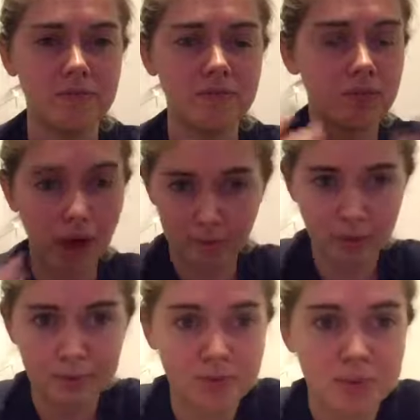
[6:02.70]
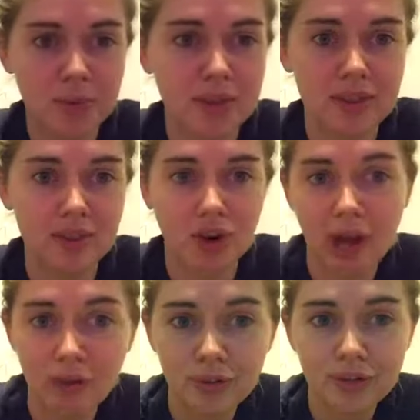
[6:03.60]
problems with your
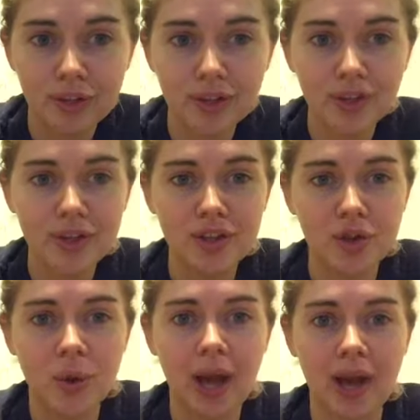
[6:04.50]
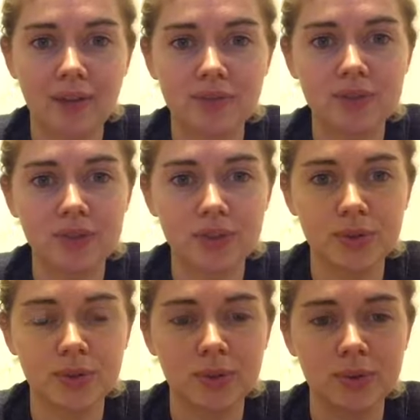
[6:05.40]
health, you have
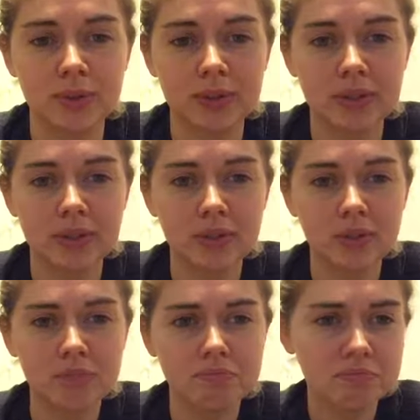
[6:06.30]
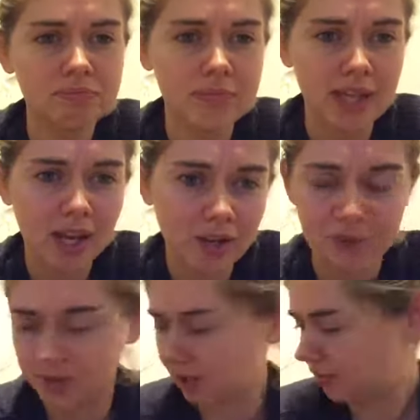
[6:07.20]
to take care of
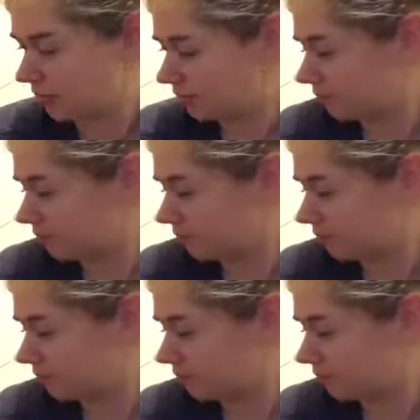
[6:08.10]
yourself.